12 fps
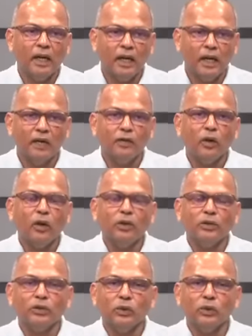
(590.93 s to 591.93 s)
and
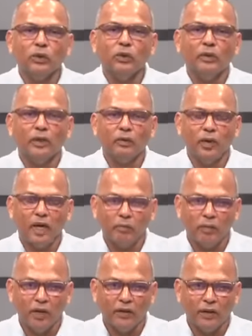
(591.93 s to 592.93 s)
also the
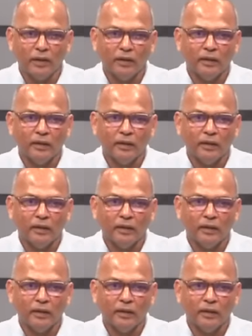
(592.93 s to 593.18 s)
grandmother.